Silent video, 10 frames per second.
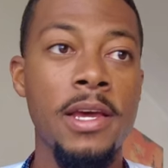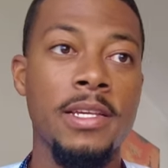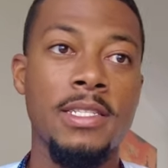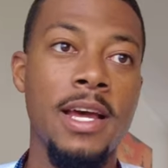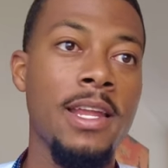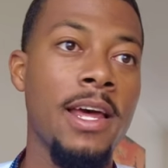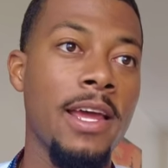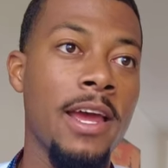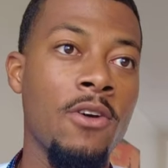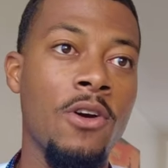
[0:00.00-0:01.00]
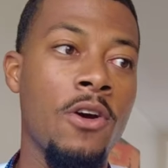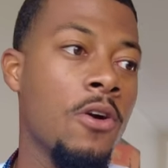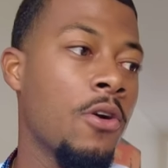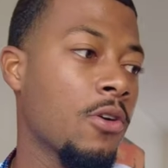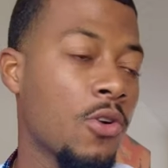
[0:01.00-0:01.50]
It's not like
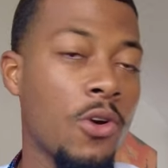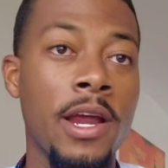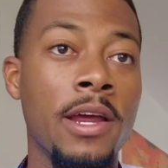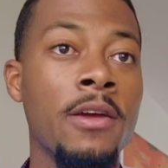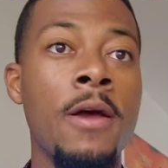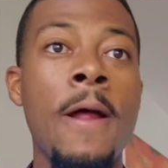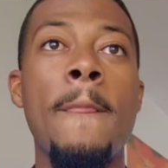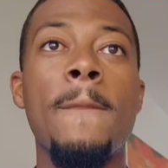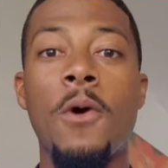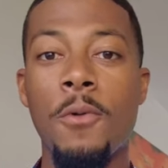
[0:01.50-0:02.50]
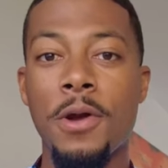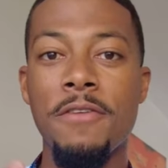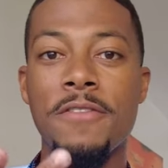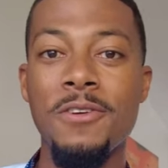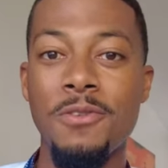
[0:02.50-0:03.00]
alcohol or crack, or
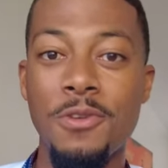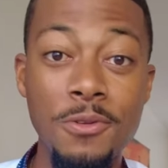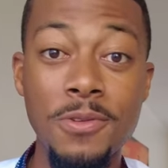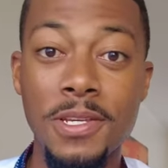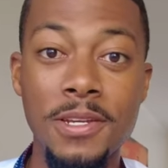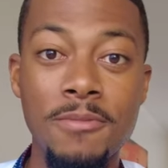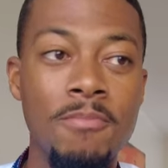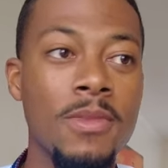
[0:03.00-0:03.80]
whatever you use it,